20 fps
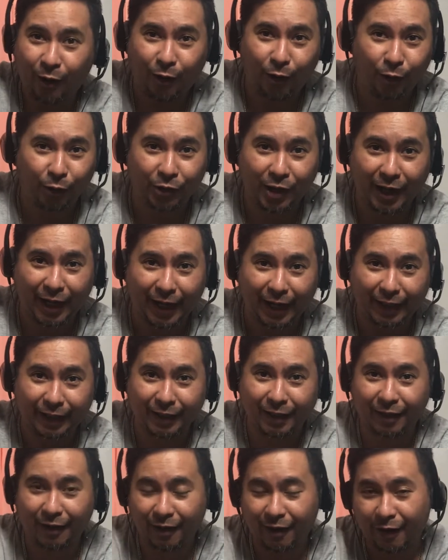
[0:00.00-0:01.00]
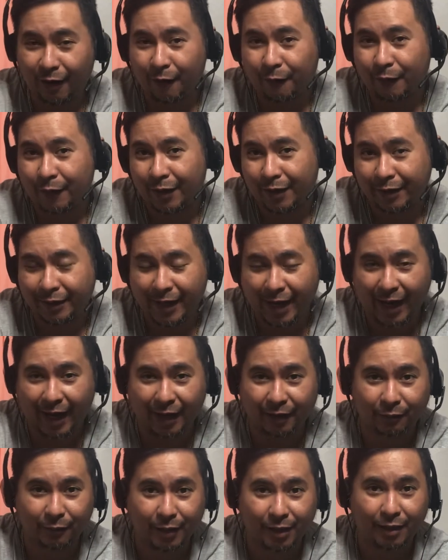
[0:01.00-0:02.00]
all the hate of an
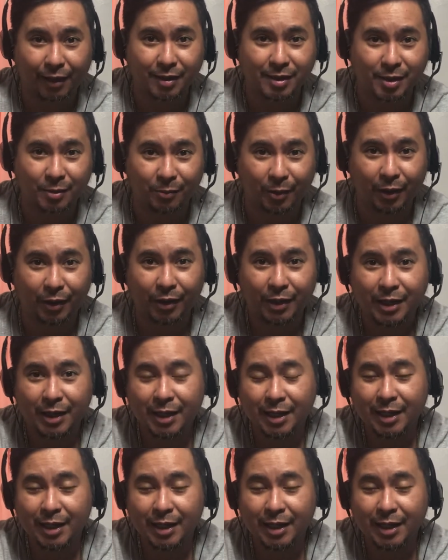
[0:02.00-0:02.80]
angry customer.